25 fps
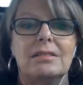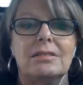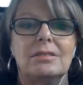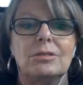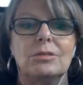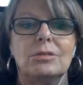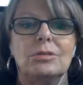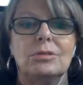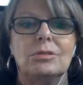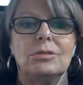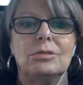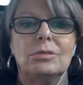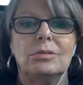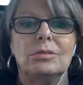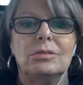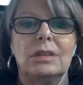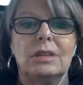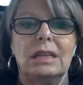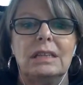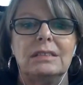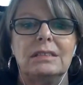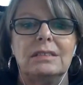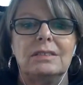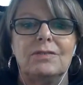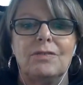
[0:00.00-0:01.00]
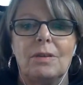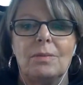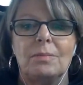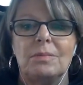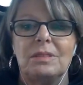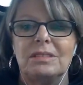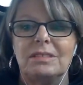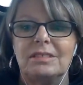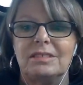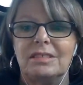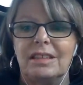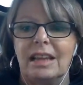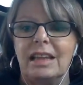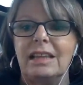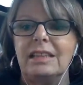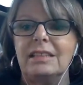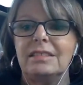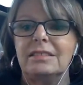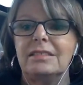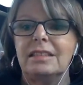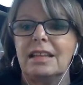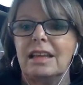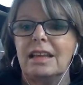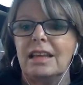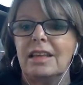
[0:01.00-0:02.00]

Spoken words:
who is from the States,